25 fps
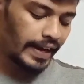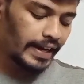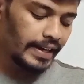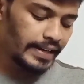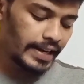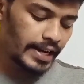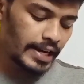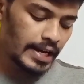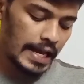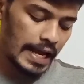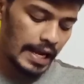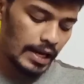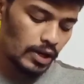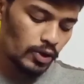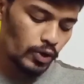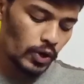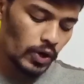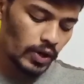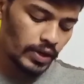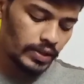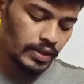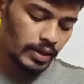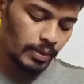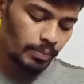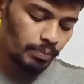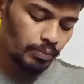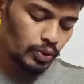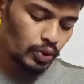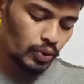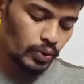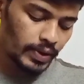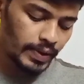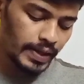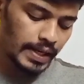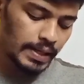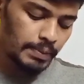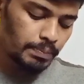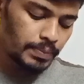write an algorithm
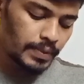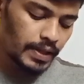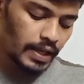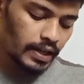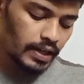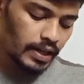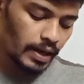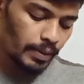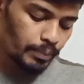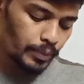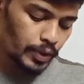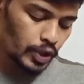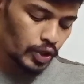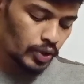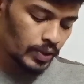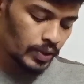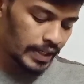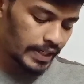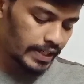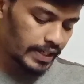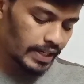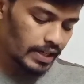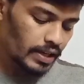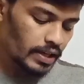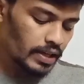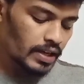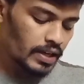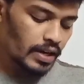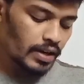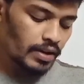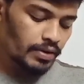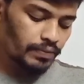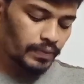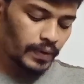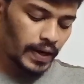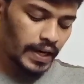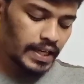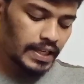to help the community
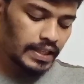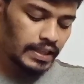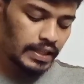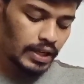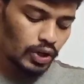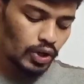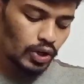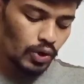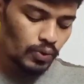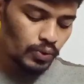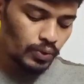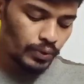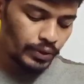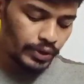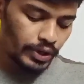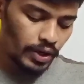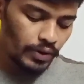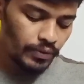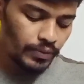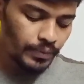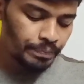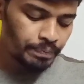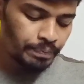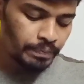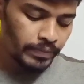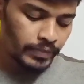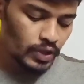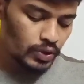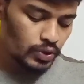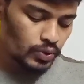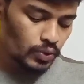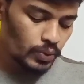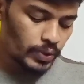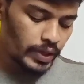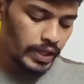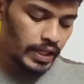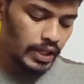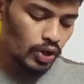find the count of
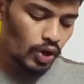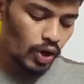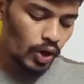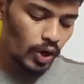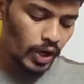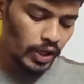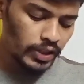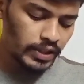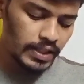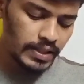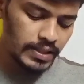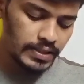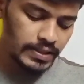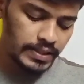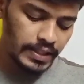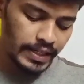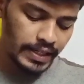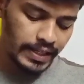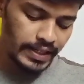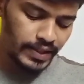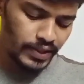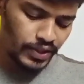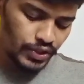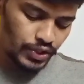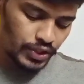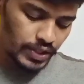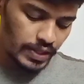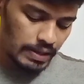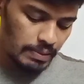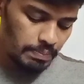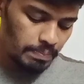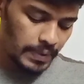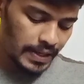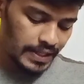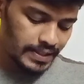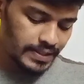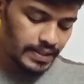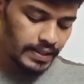unique authors initial
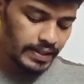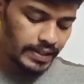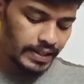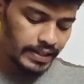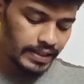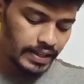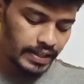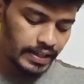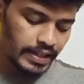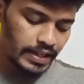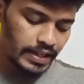present in the